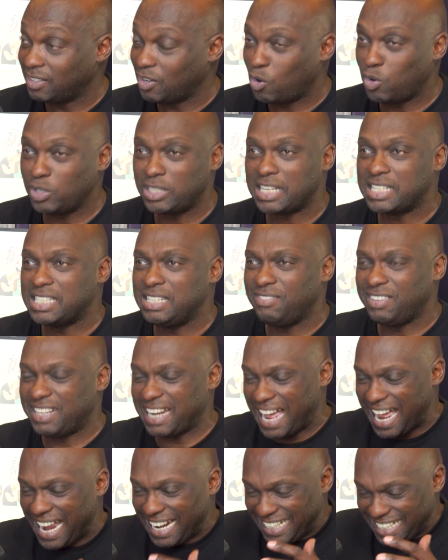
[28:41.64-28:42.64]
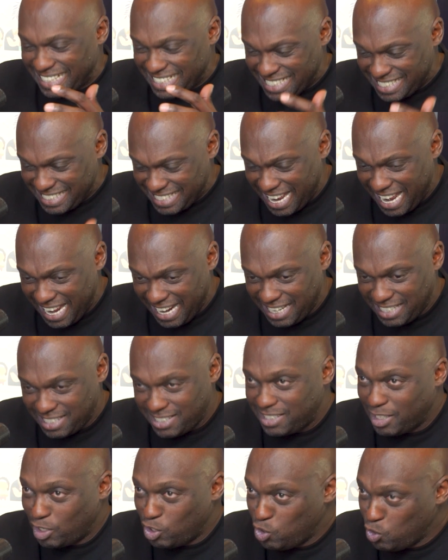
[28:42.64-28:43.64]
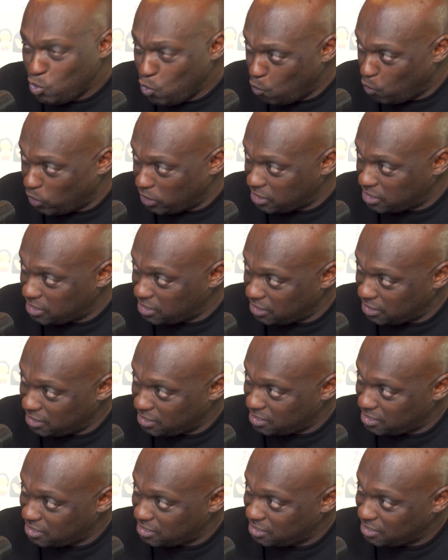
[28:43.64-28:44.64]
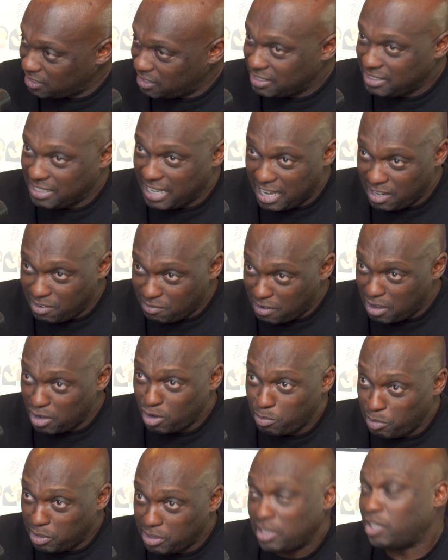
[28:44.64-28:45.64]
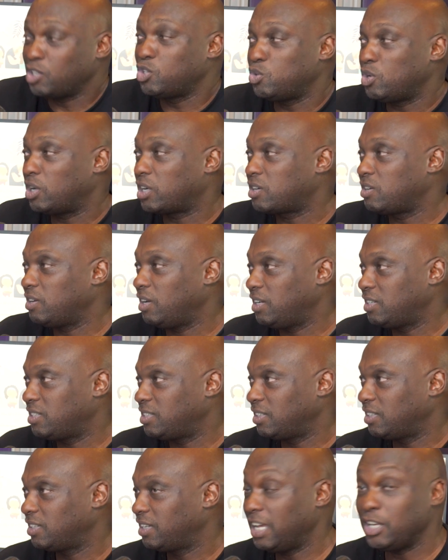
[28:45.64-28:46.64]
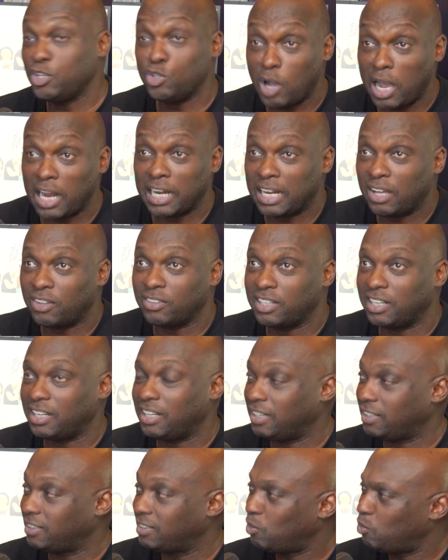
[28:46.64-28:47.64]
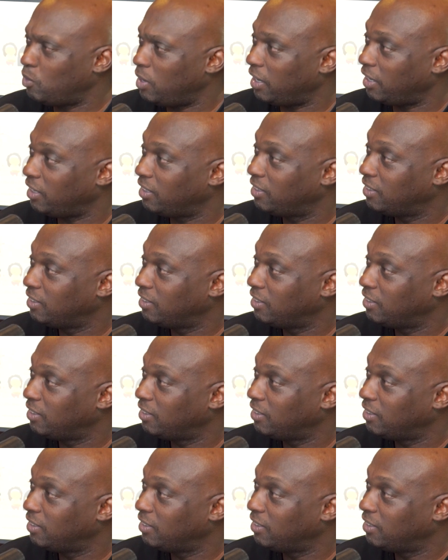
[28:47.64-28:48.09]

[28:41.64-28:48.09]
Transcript: who doesn't even understand the nuances, the environment that you are creating, and you allow that in. Why?